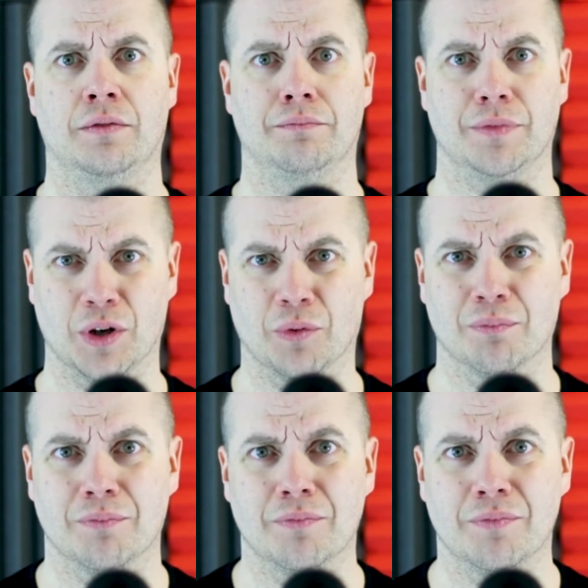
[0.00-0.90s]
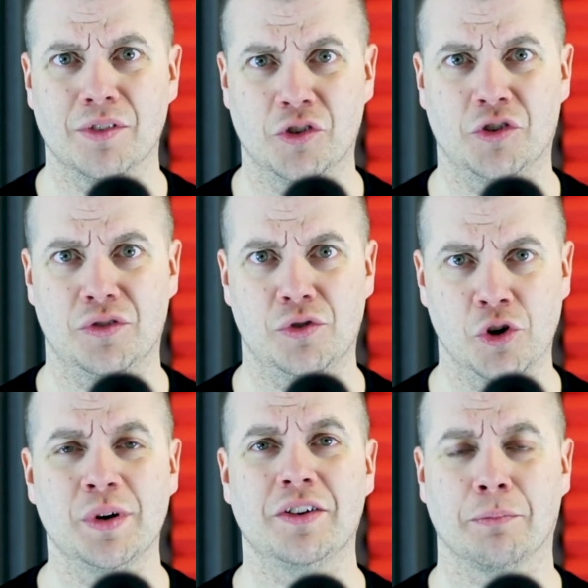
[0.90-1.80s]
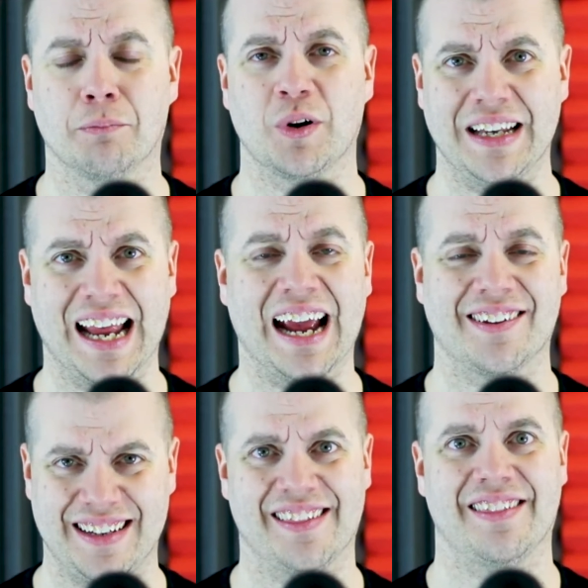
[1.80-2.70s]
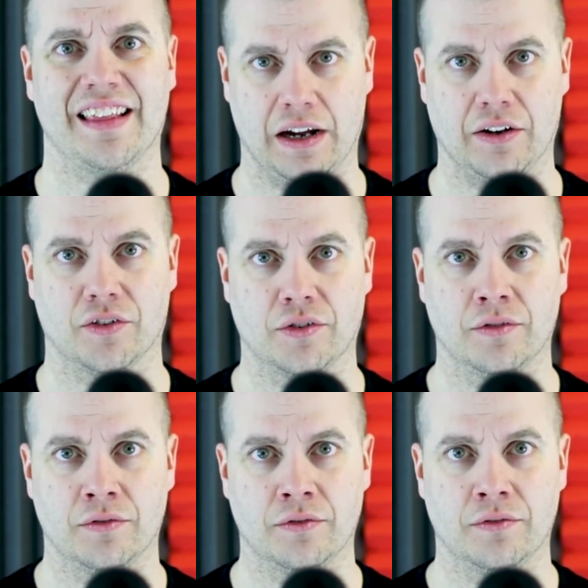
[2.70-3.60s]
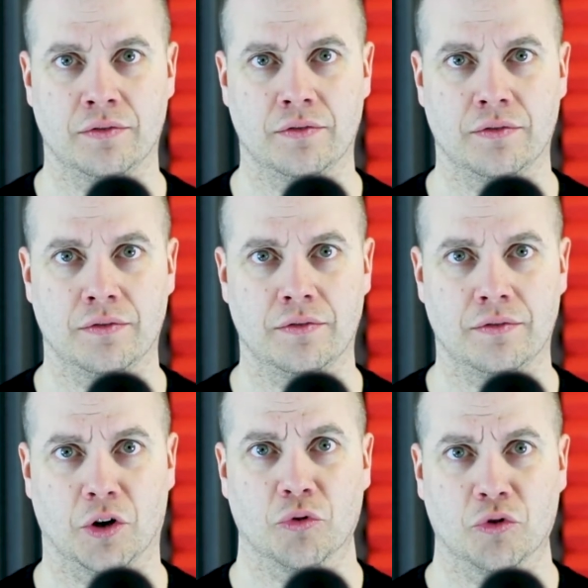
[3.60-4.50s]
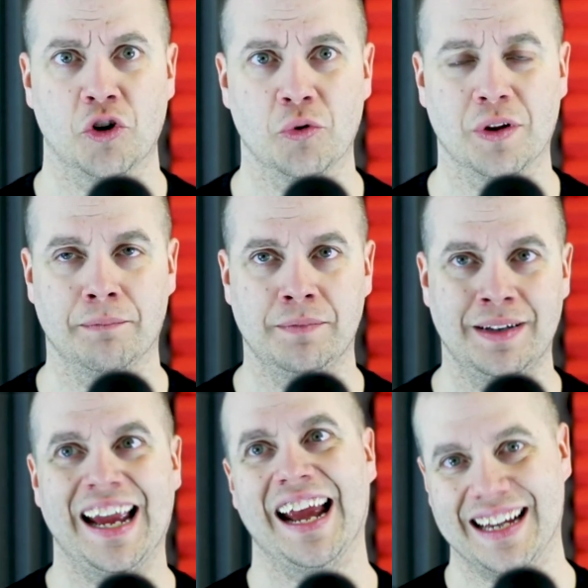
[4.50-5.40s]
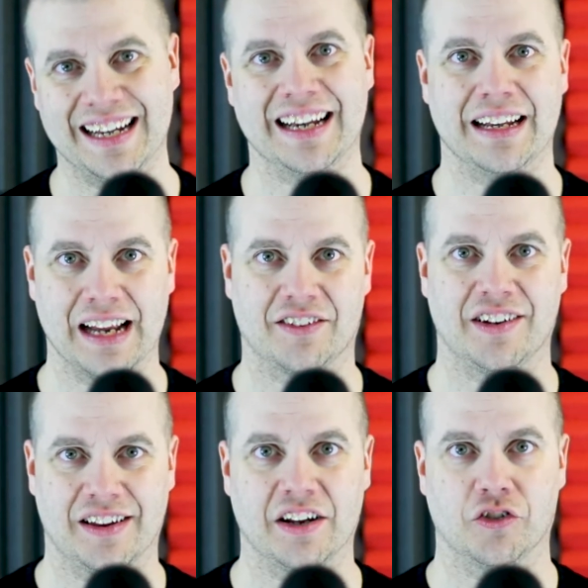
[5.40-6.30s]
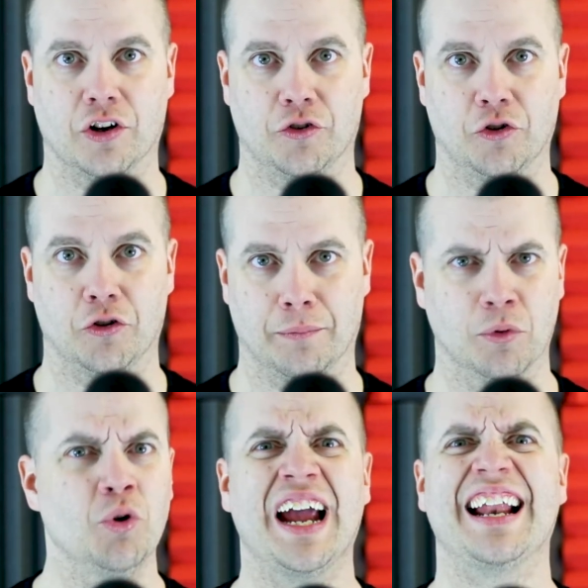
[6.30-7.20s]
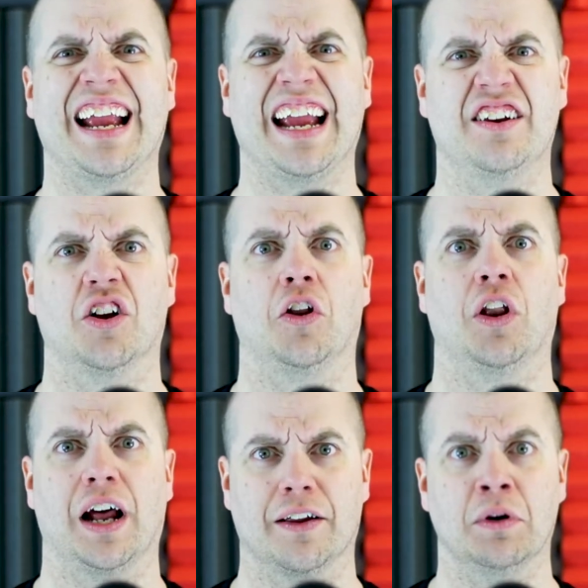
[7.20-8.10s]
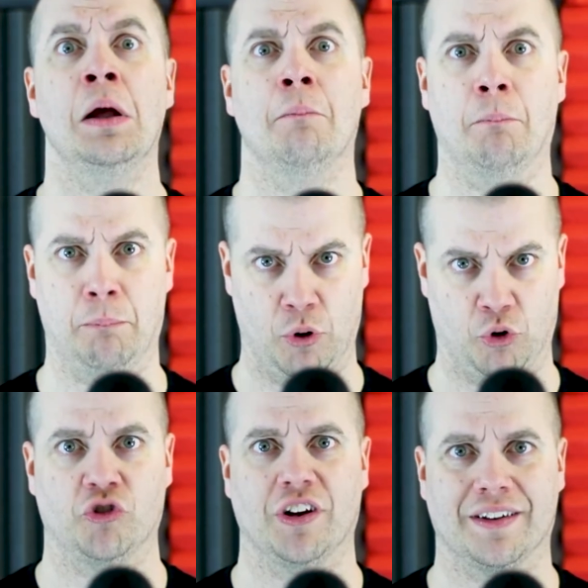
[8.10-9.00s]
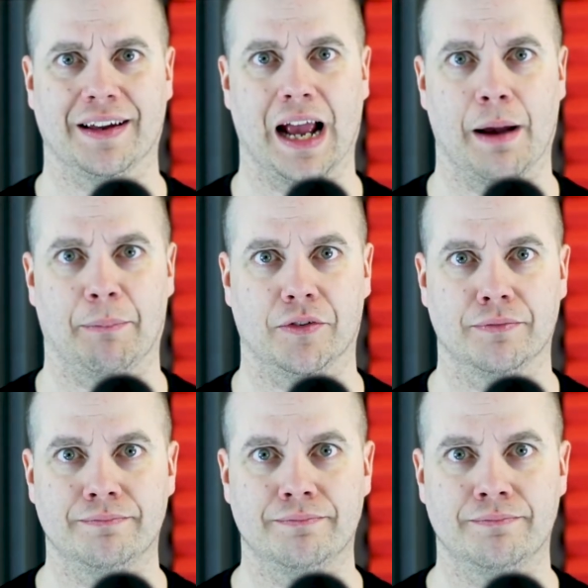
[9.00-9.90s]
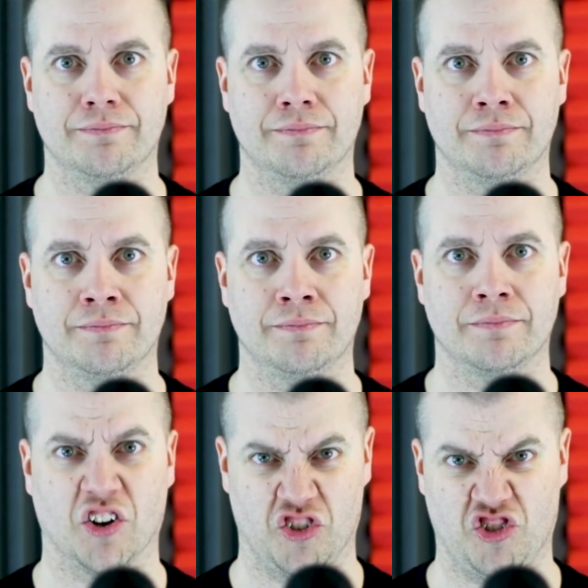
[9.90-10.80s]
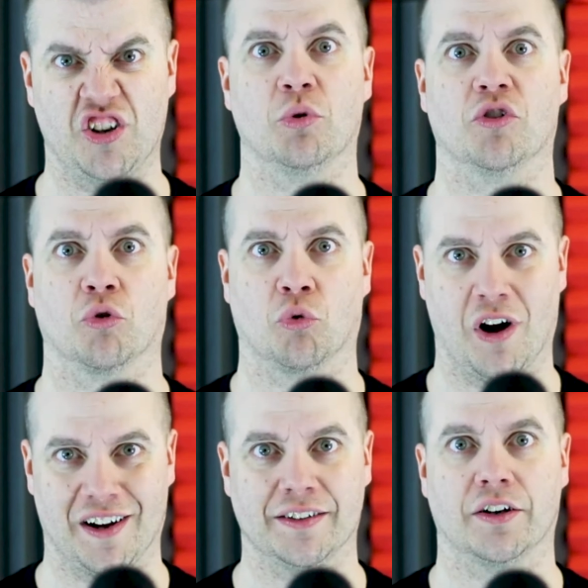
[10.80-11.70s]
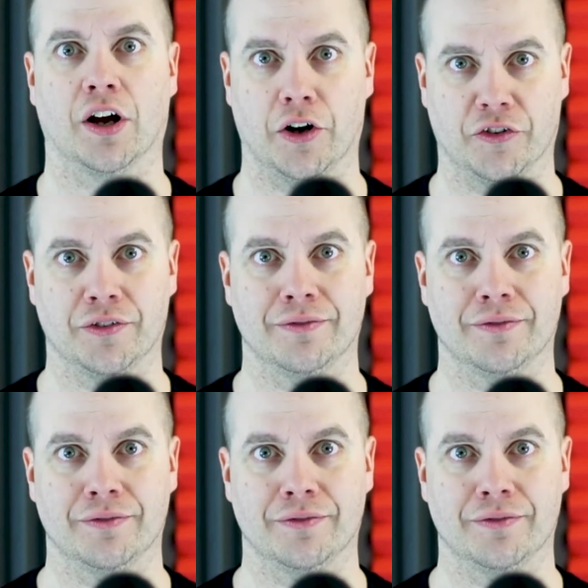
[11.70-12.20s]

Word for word: you know, doing some pretty nasty things, you know, to them and getting nasty things done to them. Moolah had a hand in a lot of bullshit that happened. She was a rotten cunt.